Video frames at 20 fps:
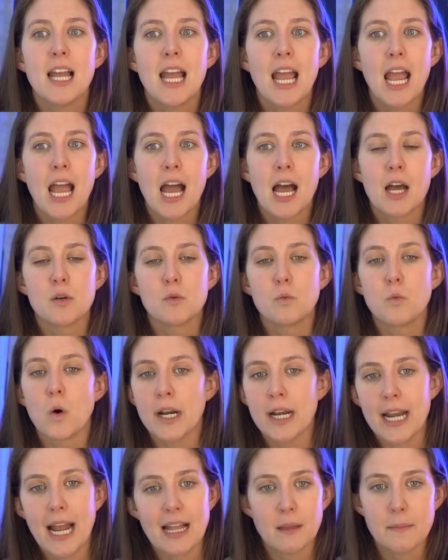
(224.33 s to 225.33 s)
and
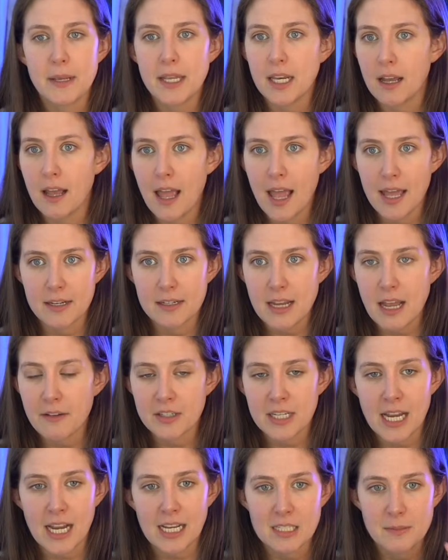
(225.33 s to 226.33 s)
wanted Alameda and
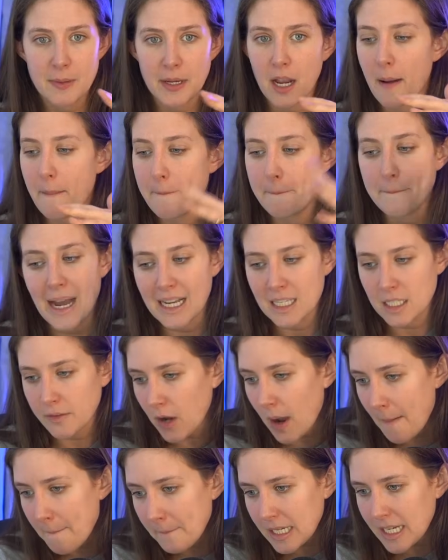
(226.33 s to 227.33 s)
FTX to become massive
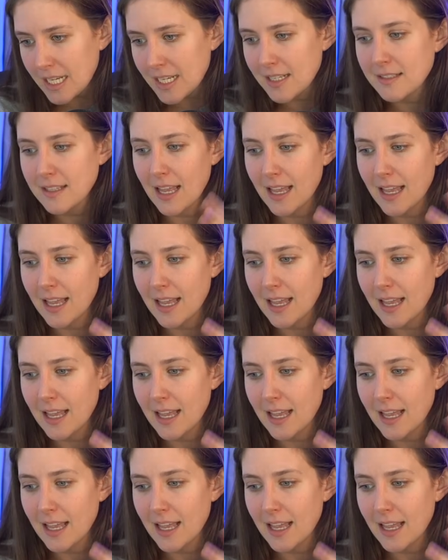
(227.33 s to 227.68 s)
companies.